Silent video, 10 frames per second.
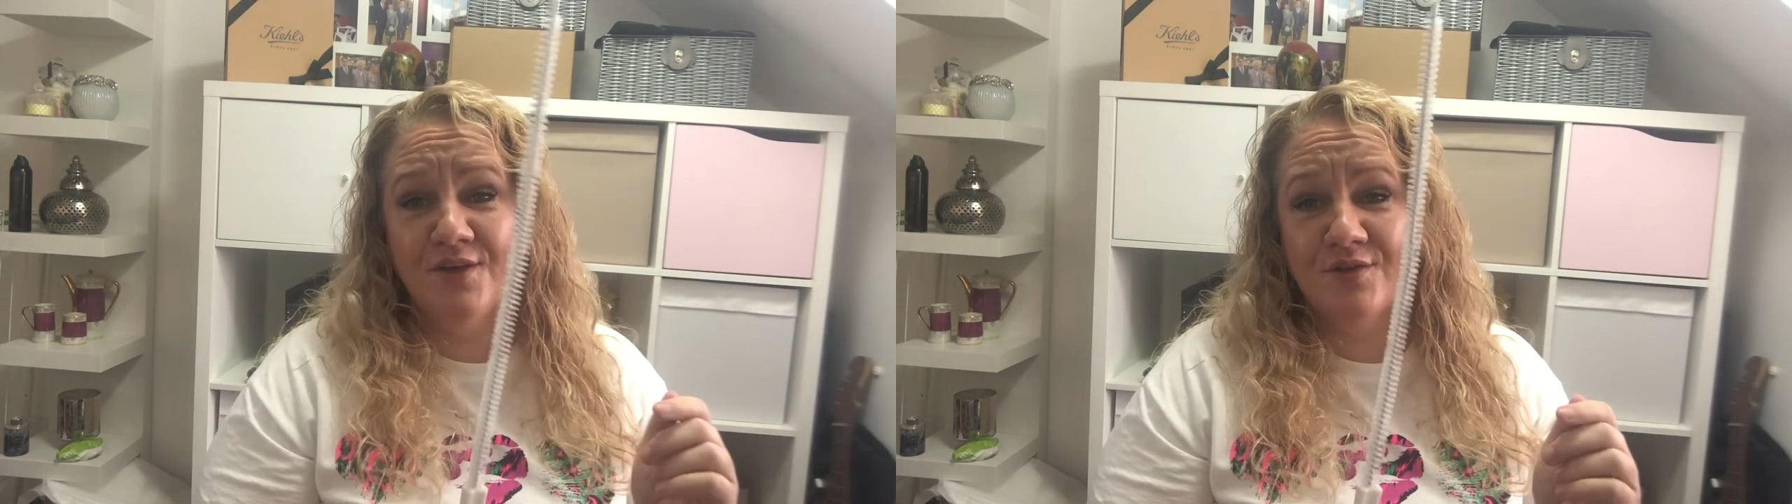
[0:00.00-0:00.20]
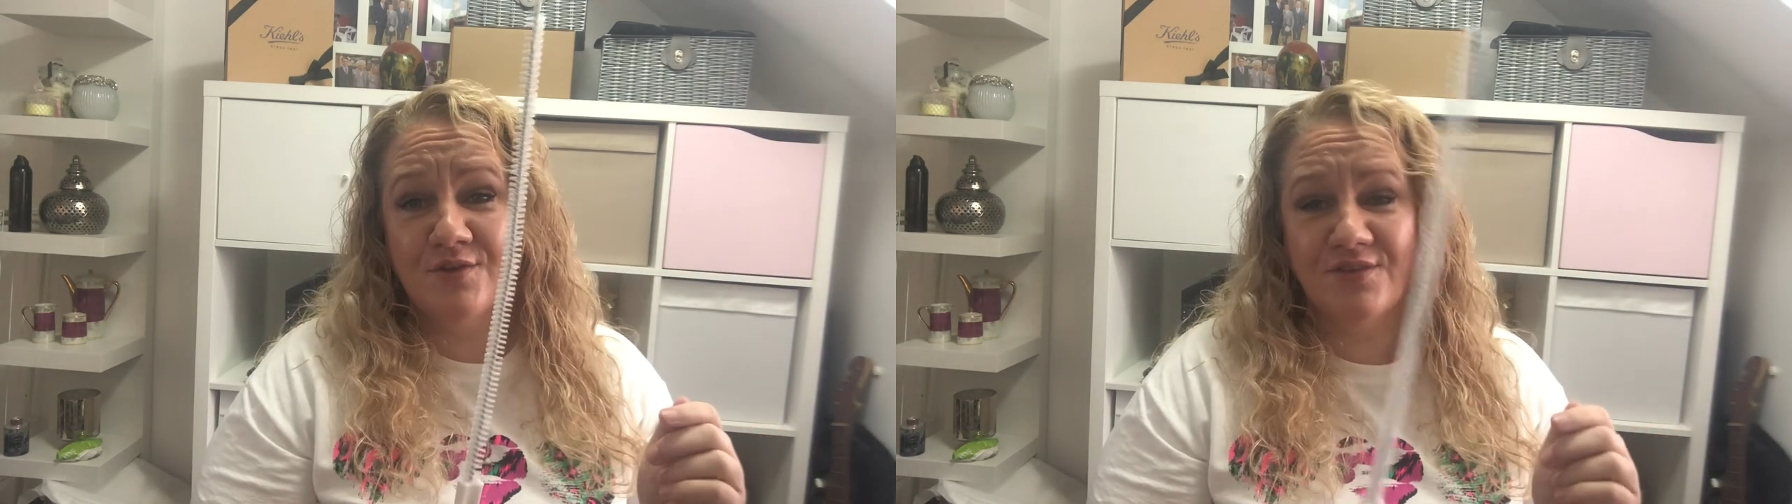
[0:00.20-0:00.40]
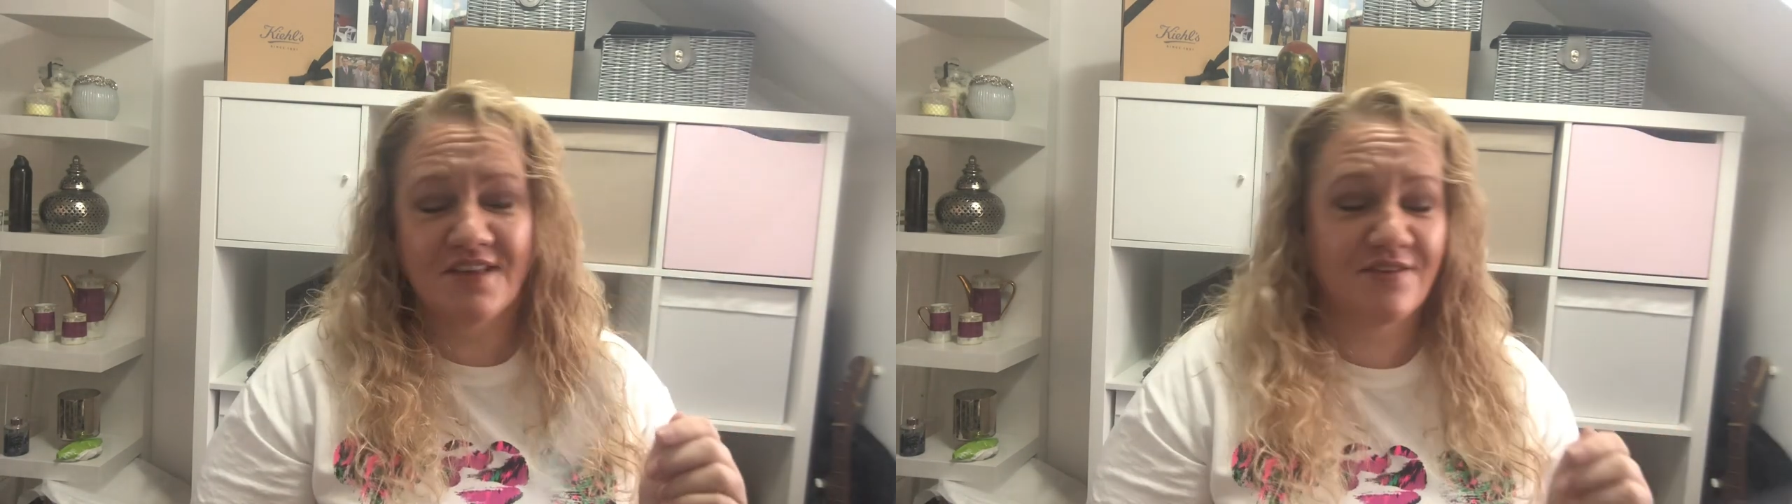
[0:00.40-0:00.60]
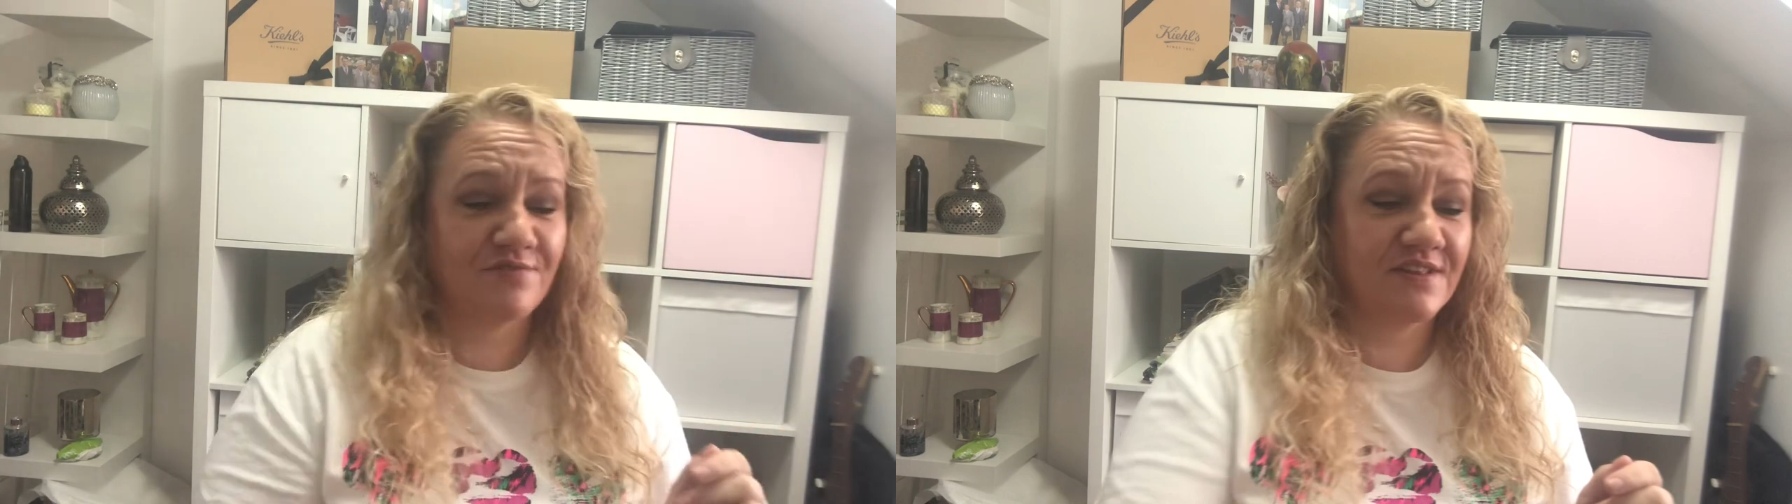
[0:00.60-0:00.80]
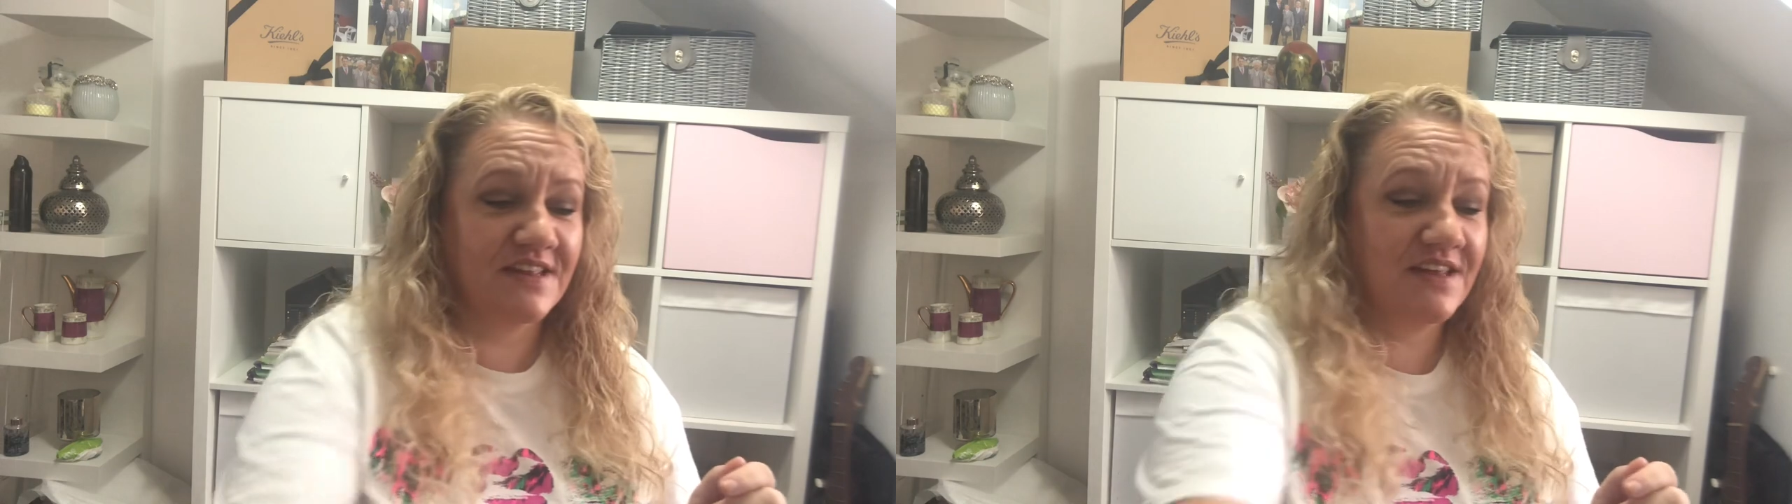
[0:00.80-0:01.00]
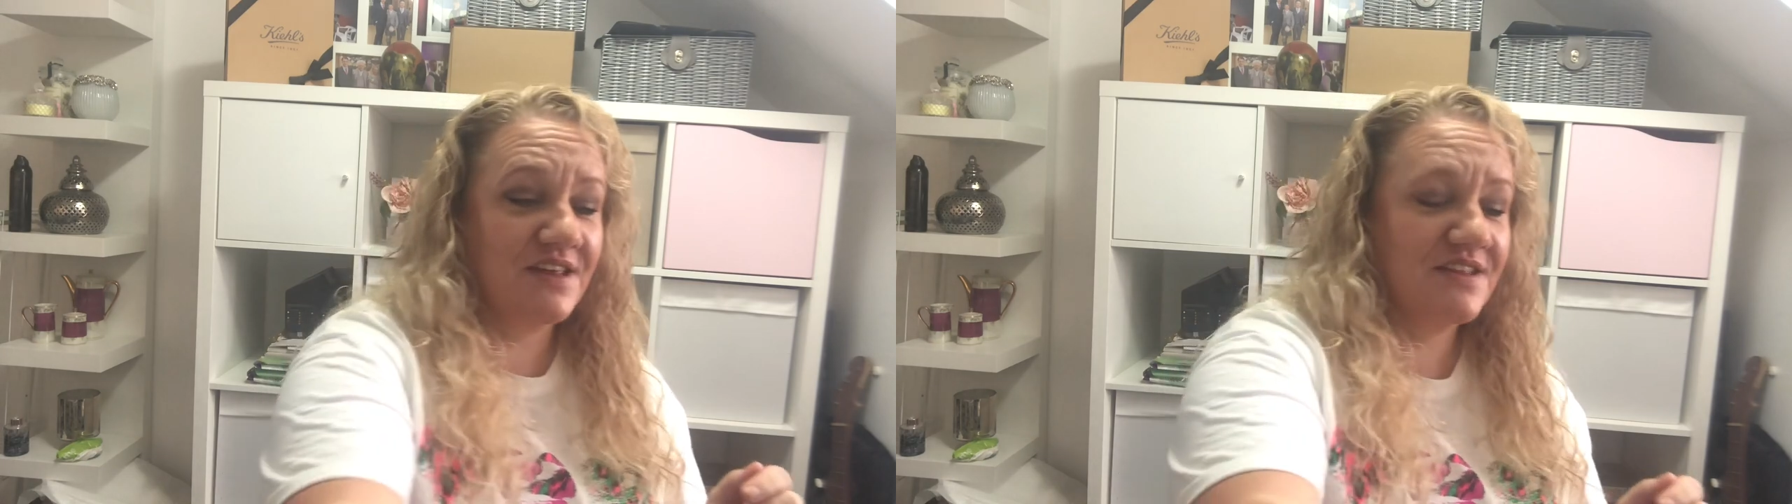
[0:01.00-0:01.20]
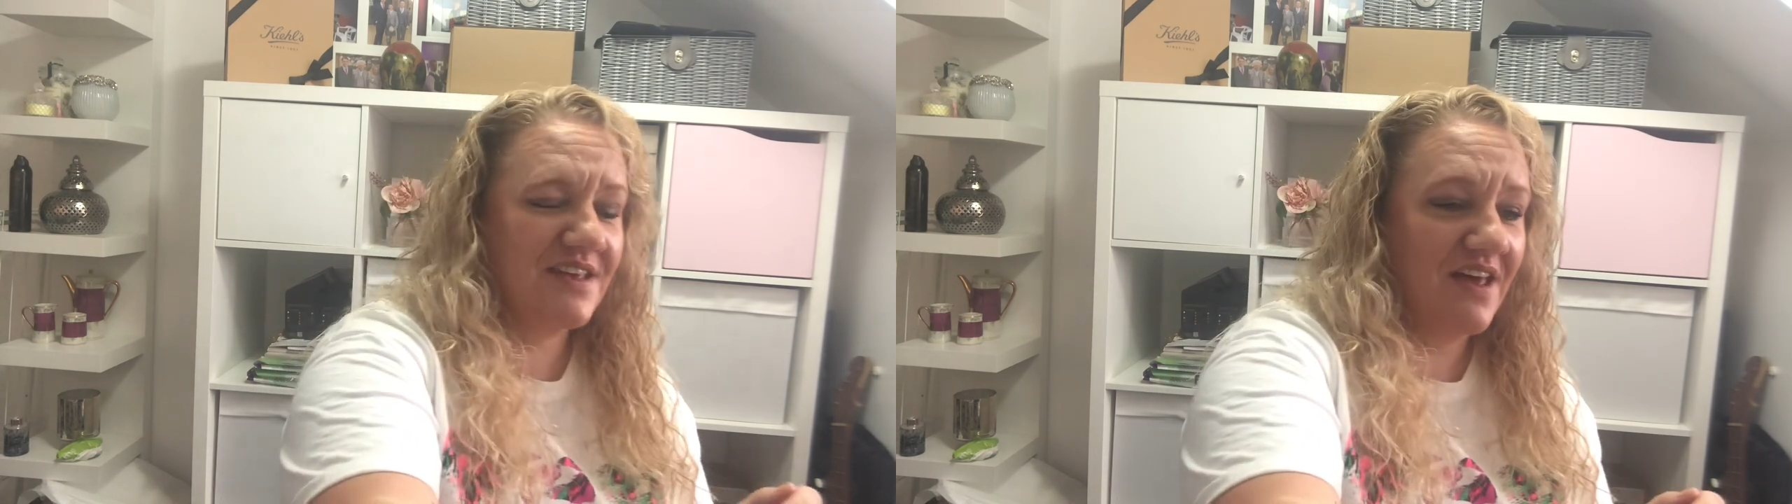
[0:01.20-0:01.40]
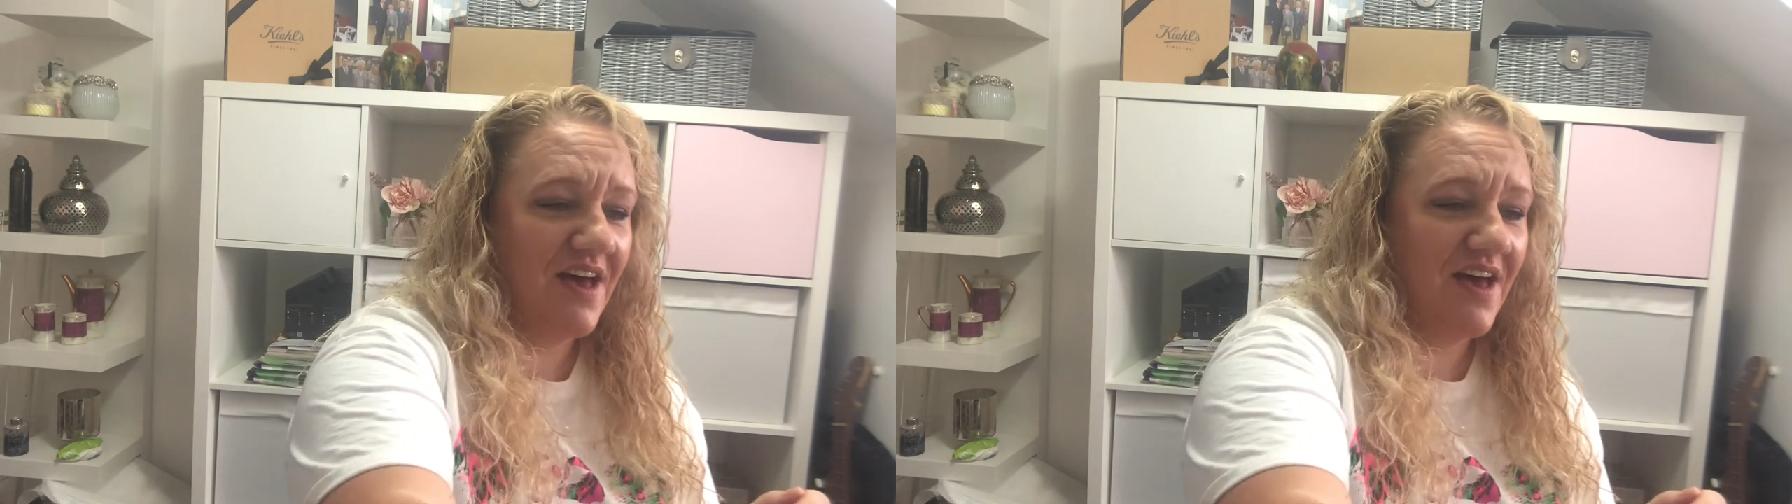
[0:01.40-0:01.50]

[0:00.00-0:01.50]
So these are really good.